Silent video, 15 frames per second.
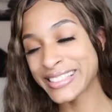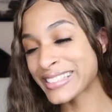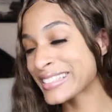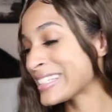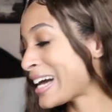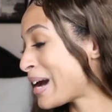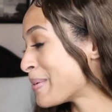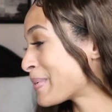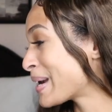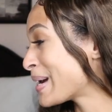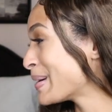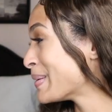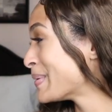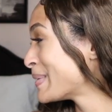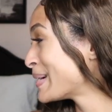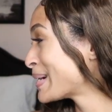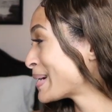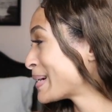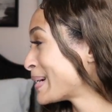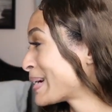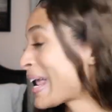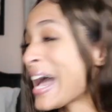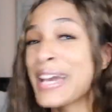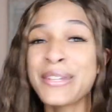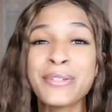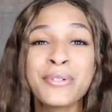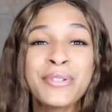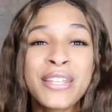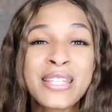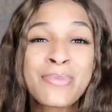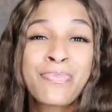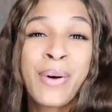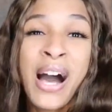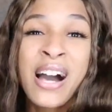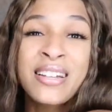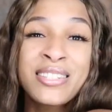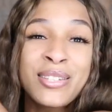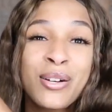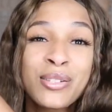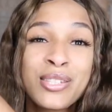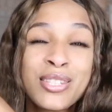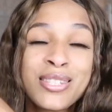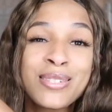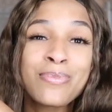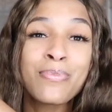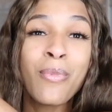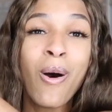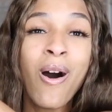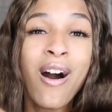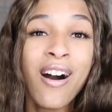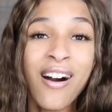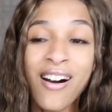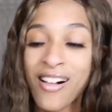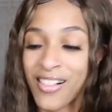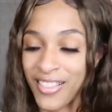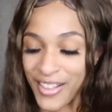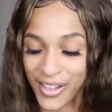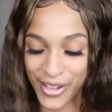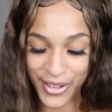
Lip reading: is not what I ordered. I knew this box looked small.